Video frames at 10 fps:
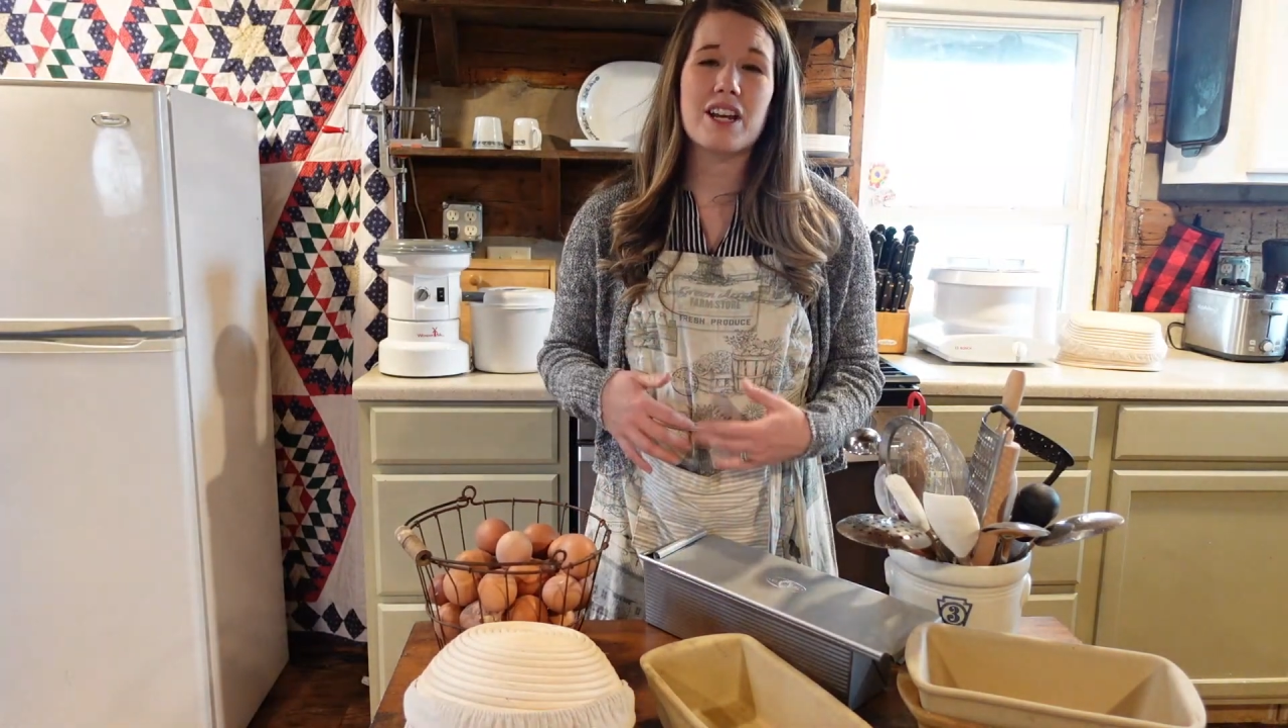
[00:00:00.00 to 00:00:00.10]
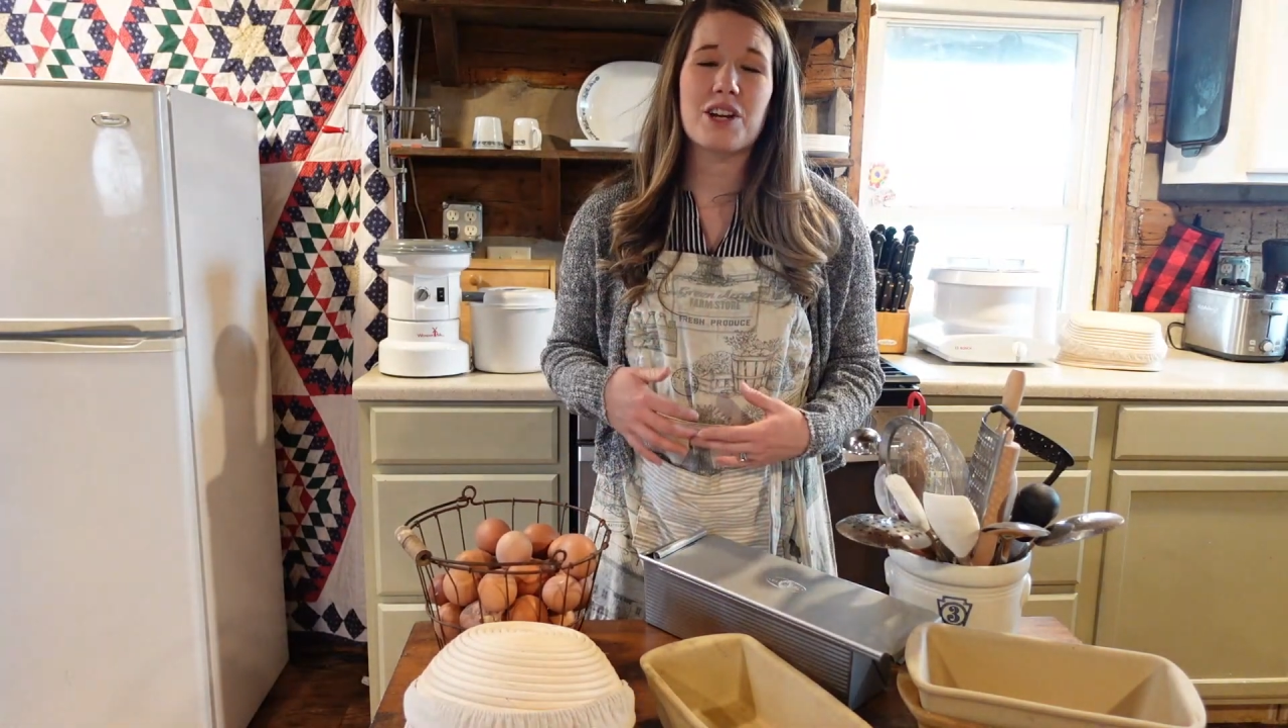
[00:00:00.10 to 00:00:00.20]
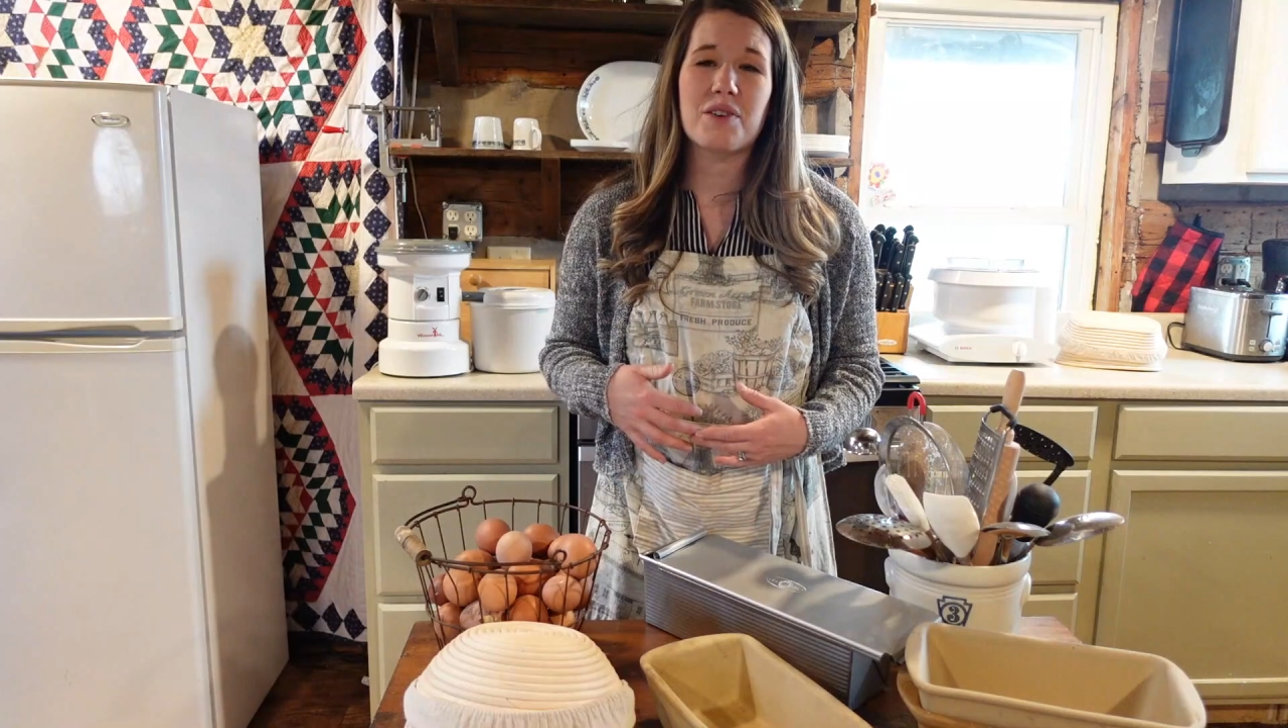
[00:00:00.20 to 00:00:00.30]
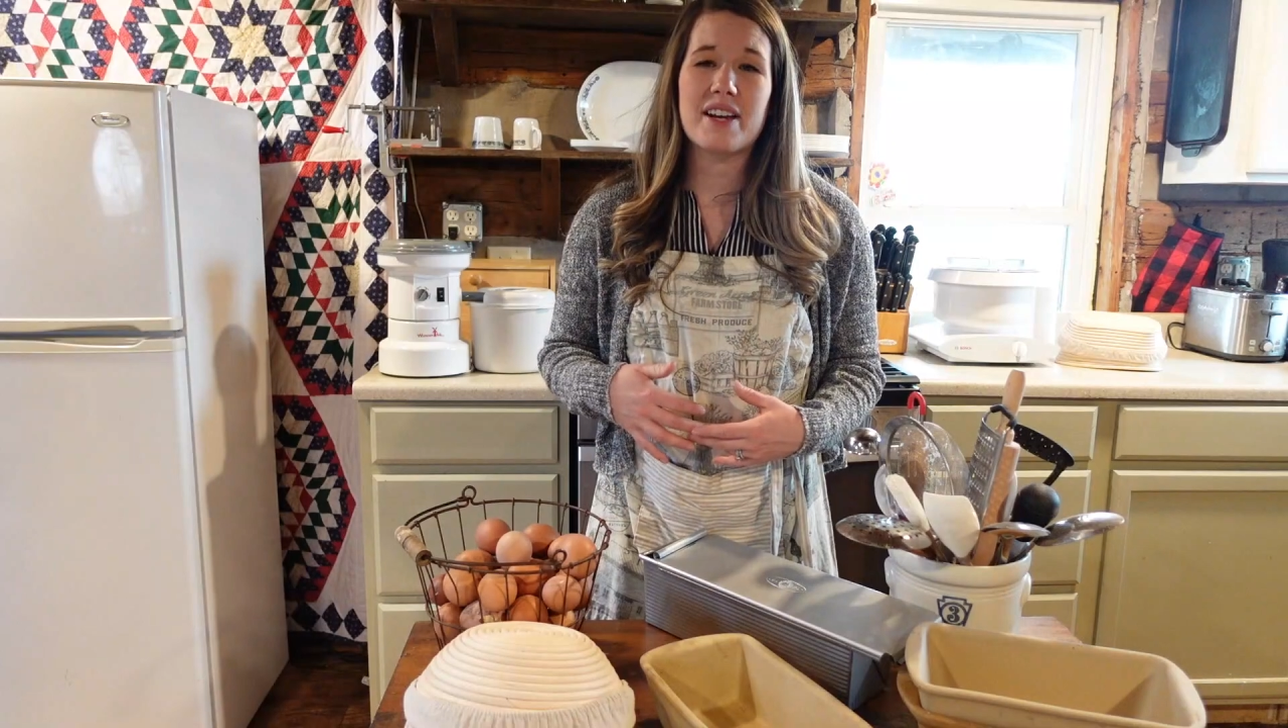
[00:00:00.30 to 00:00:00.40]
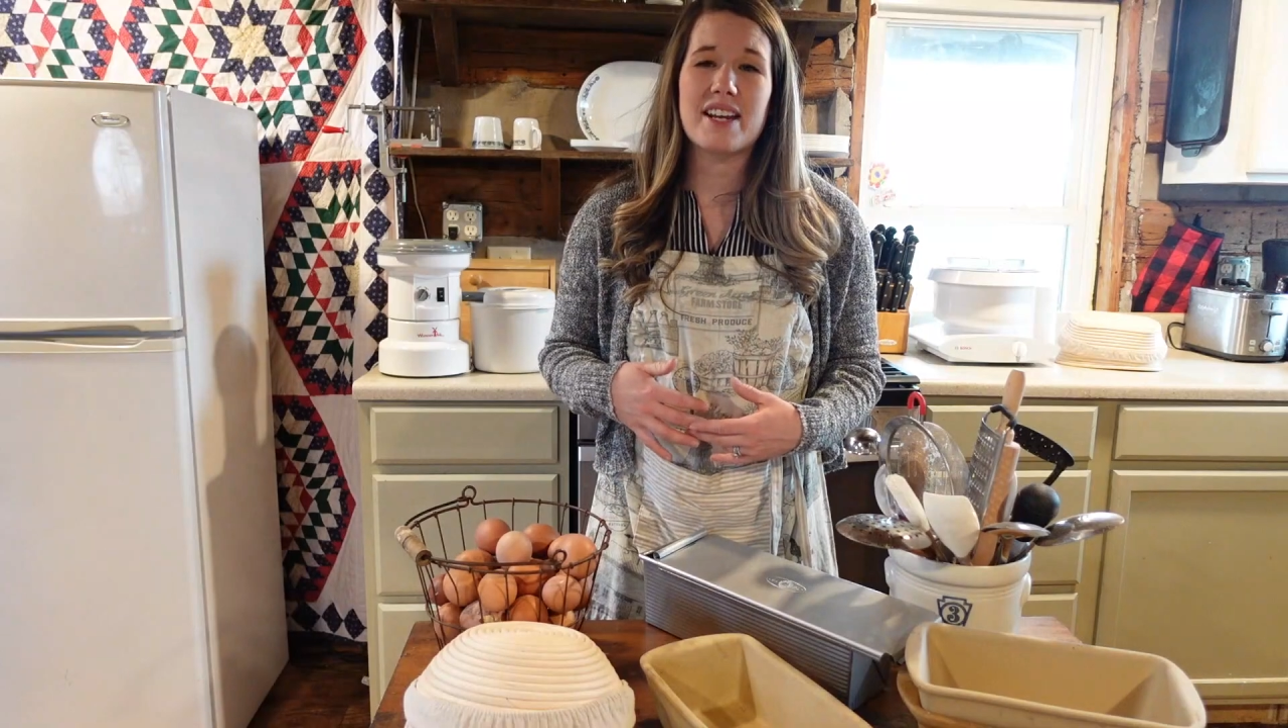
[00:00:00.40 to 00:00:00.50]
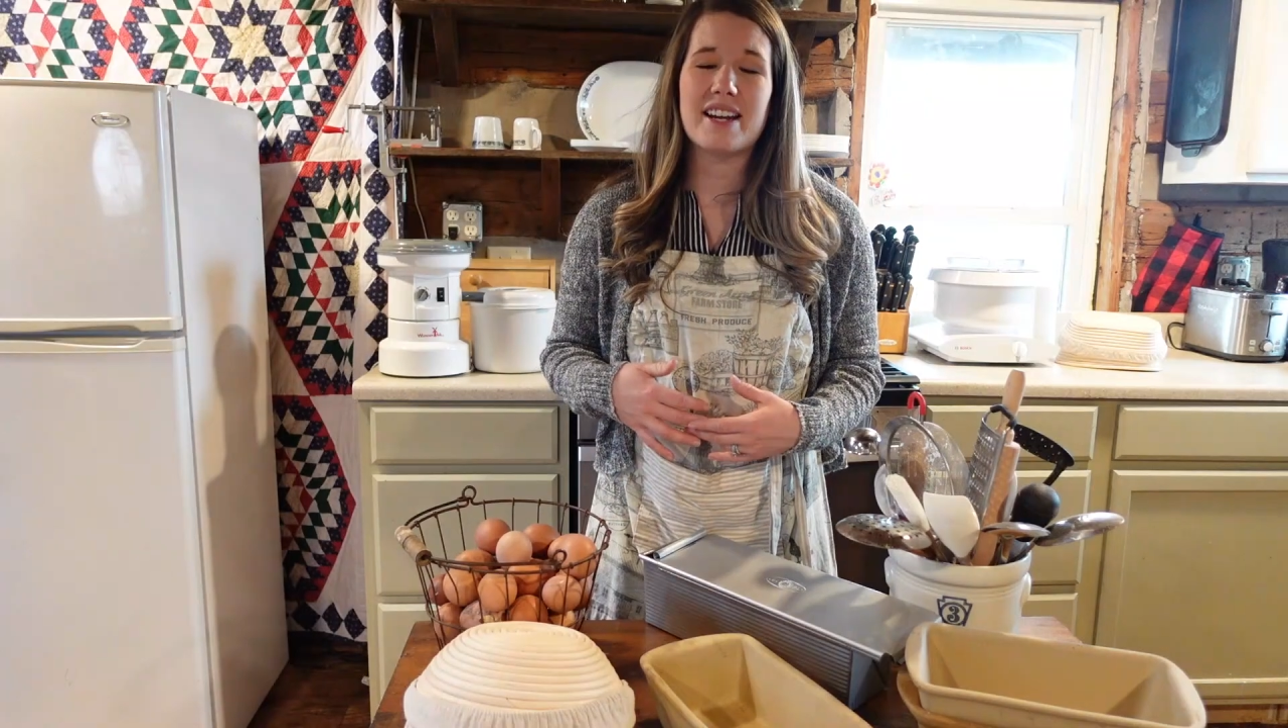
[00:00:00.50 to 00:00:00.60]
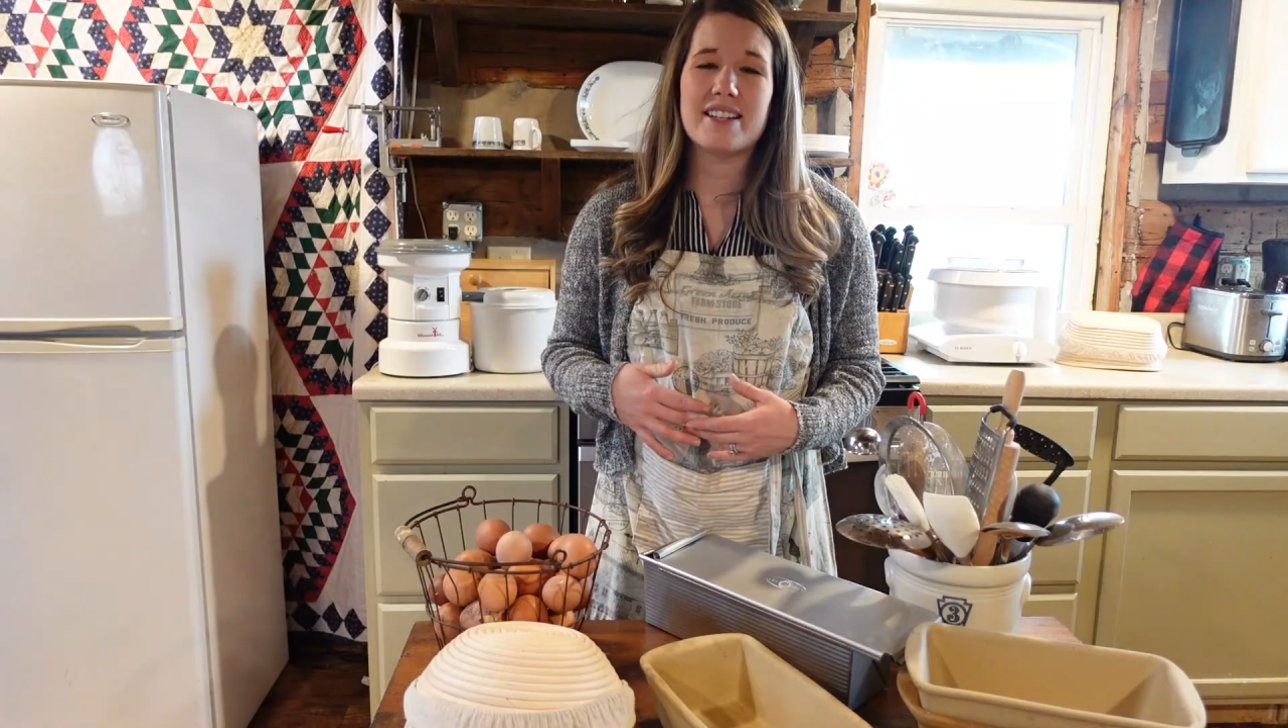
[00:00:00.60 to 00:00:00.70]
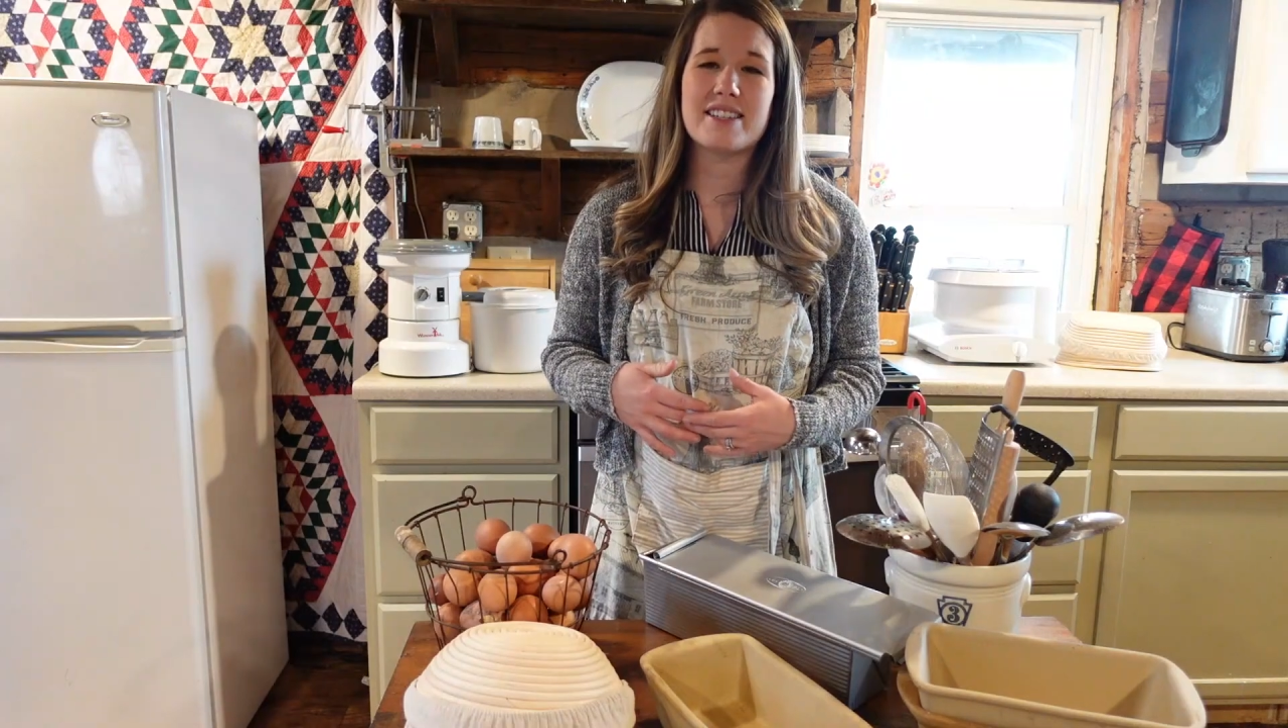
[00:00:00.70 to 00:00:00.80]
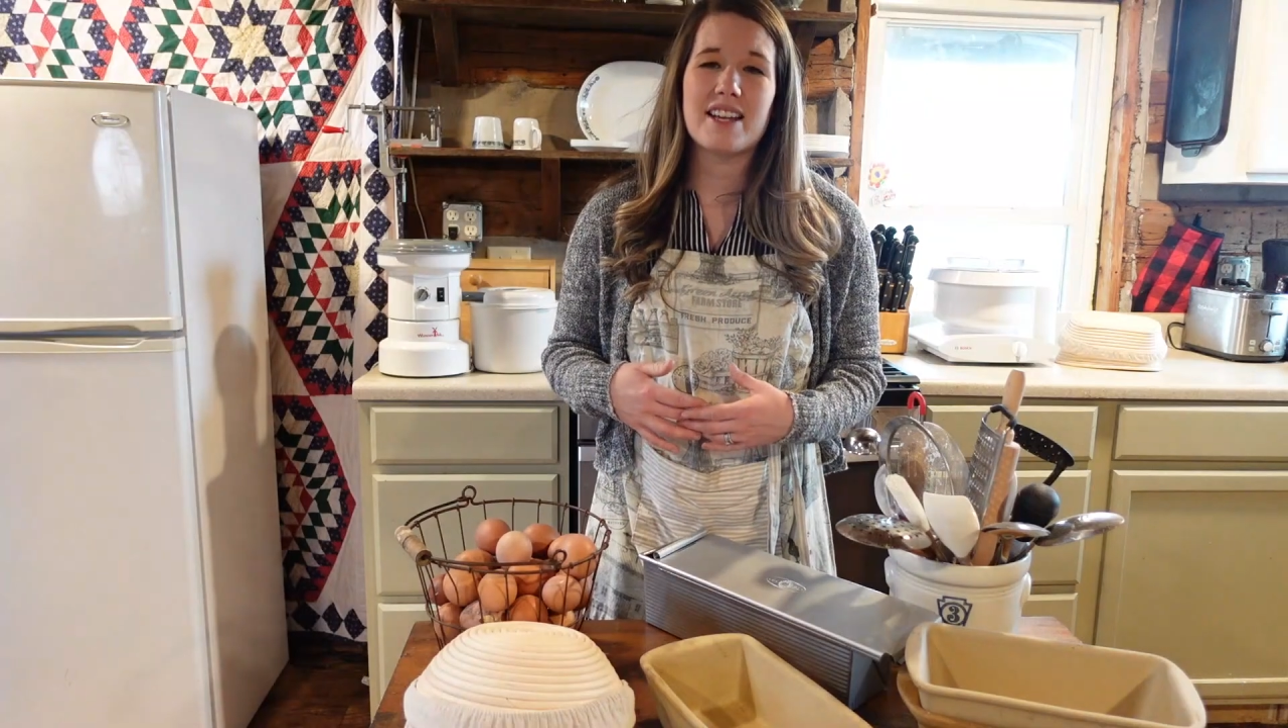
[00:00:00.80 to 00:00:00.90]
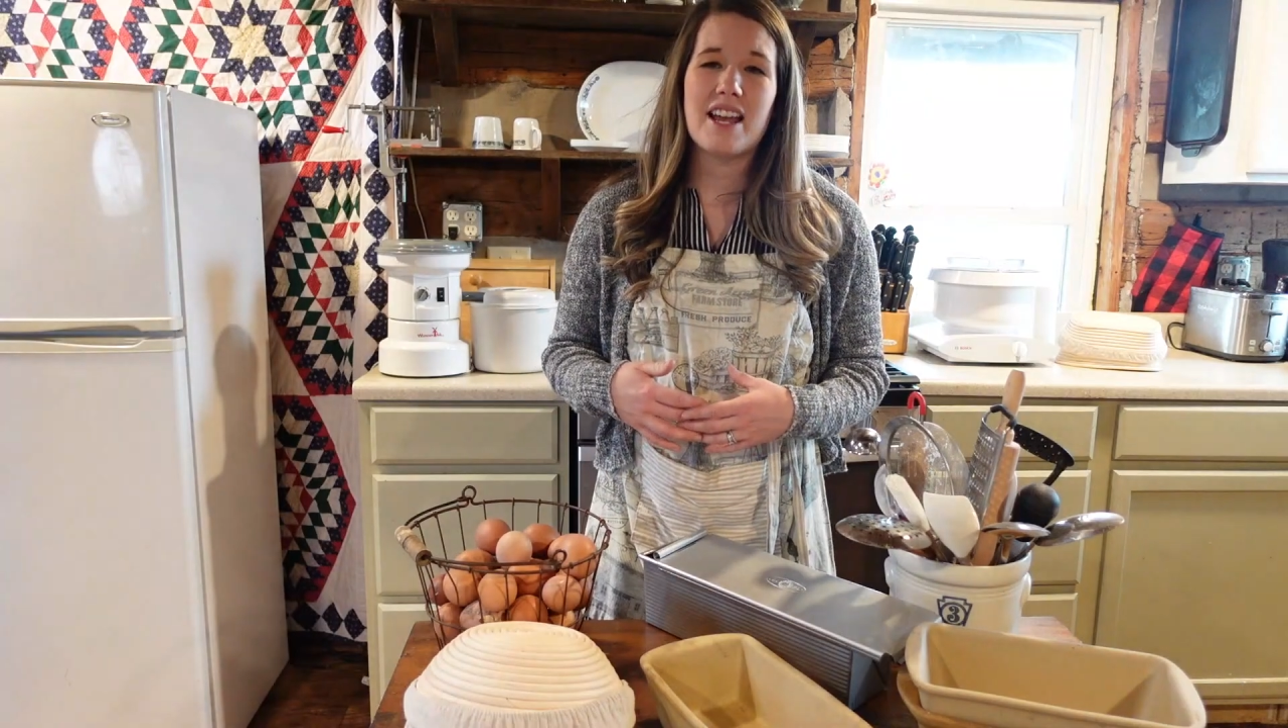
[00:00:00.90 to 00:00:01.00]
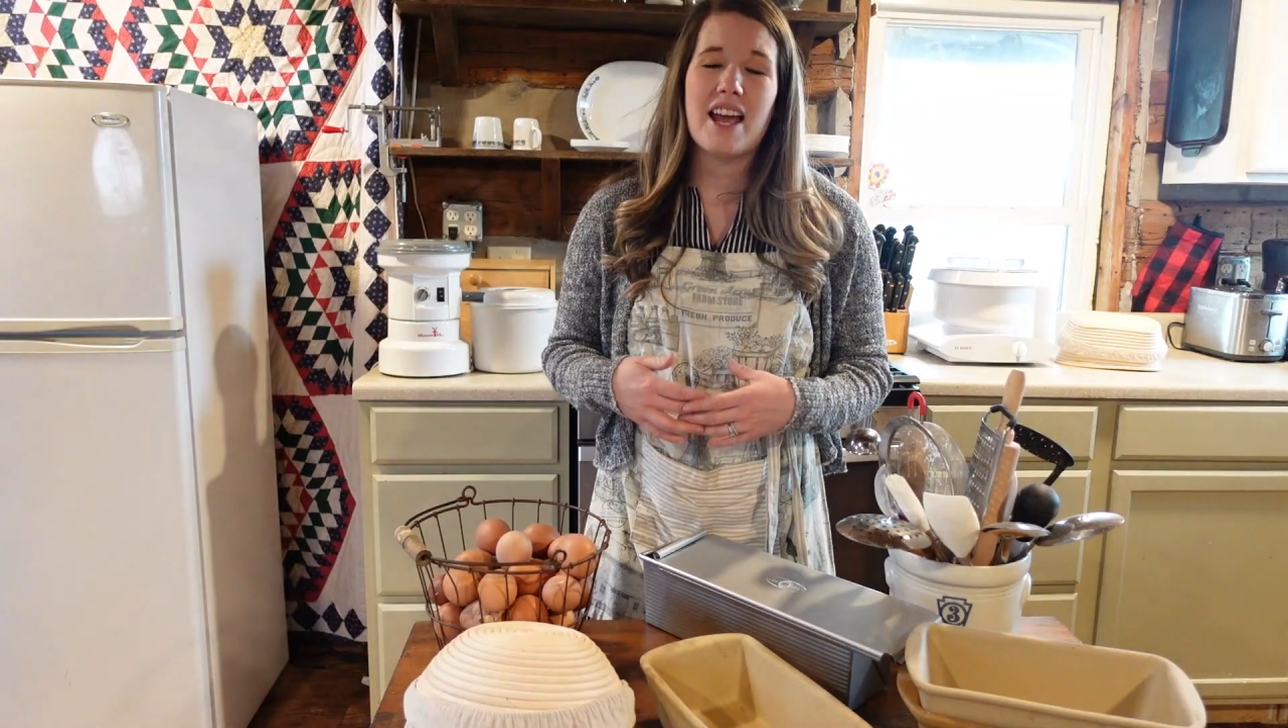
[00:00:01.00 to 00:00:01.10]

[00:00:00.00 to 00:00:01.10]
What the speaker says: ingredients,